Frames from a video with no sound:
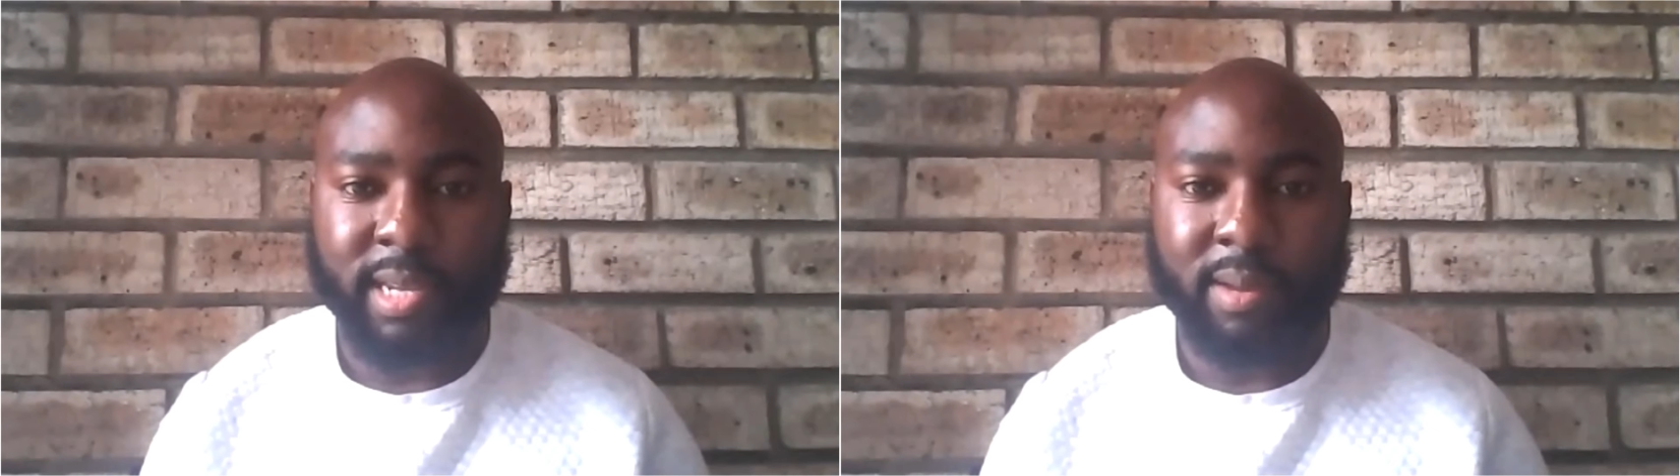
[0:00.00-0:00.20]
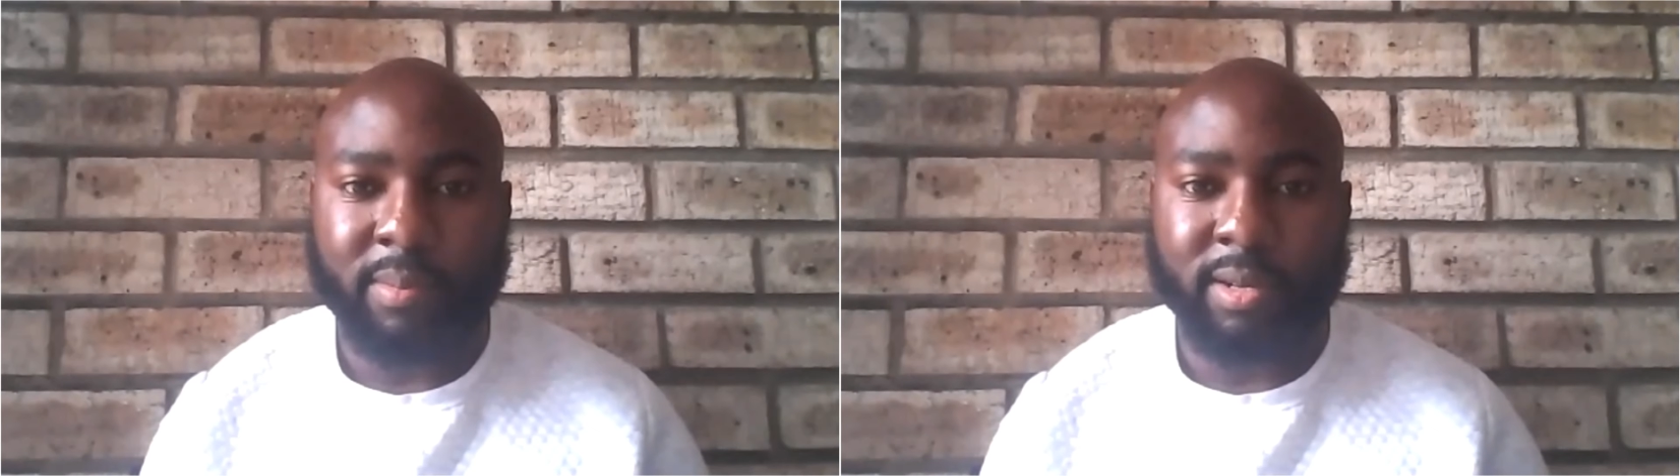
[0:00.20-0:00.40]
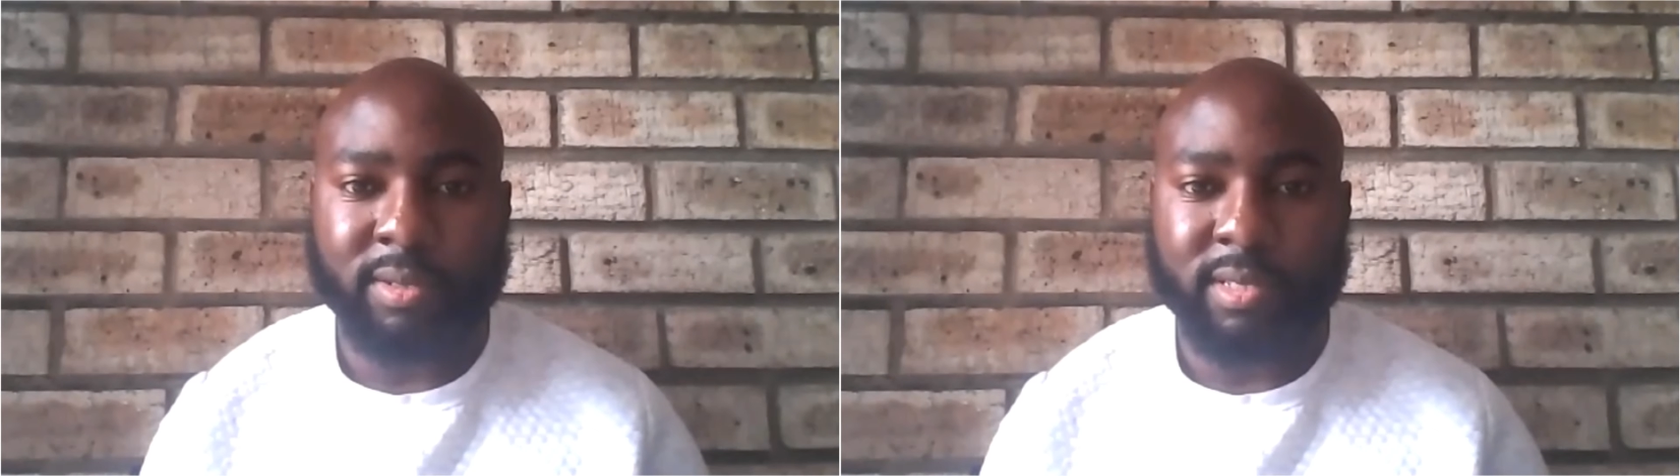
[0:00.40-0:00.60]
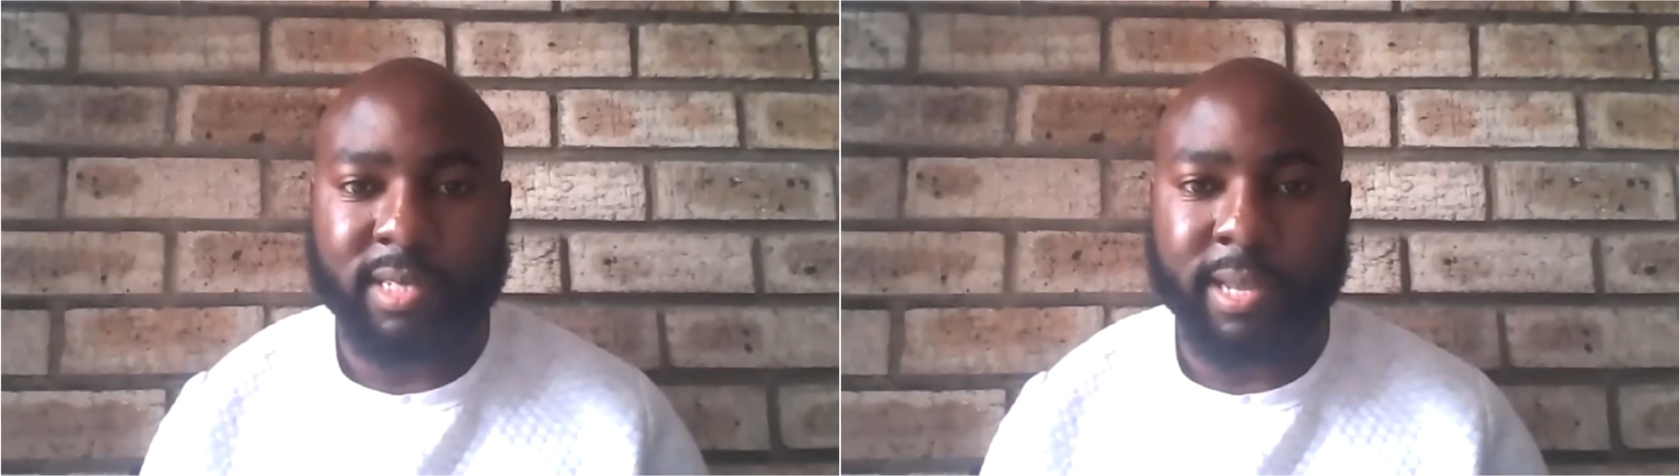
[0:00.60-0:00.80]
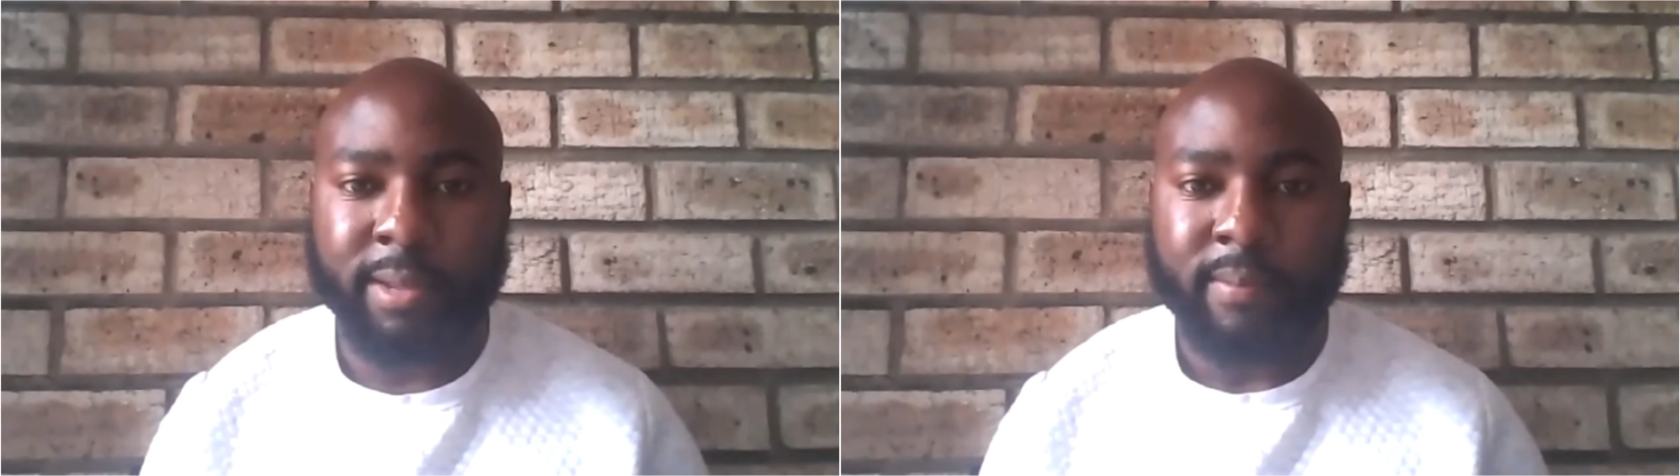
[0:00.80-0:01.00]
came out to
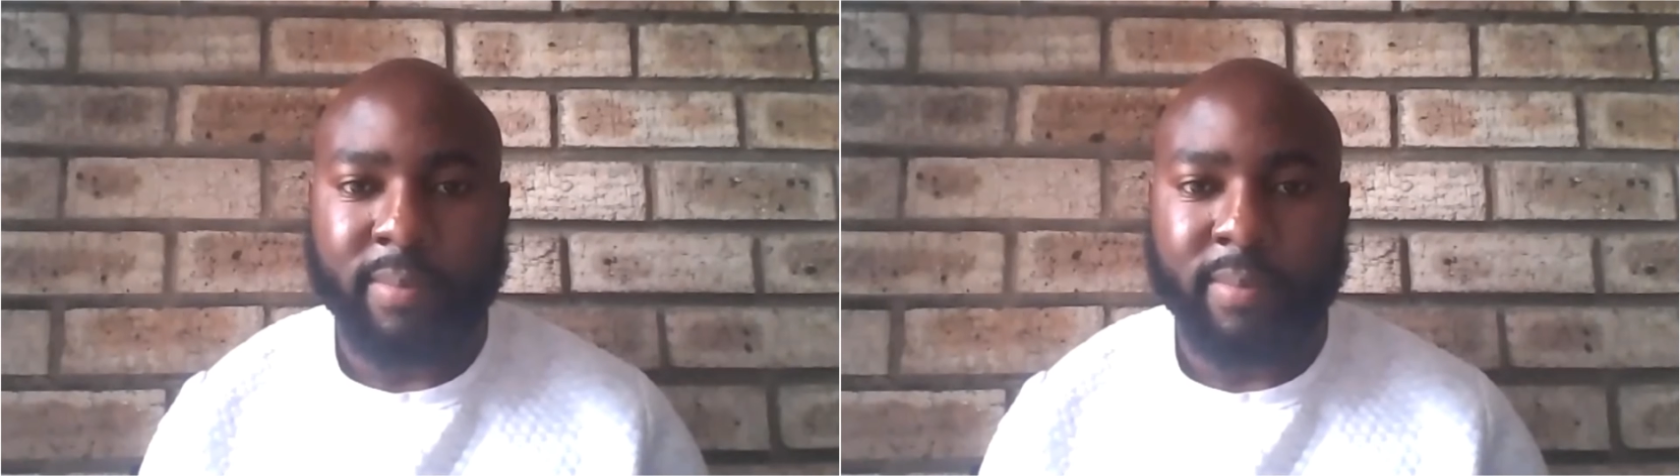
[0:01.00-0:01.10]
say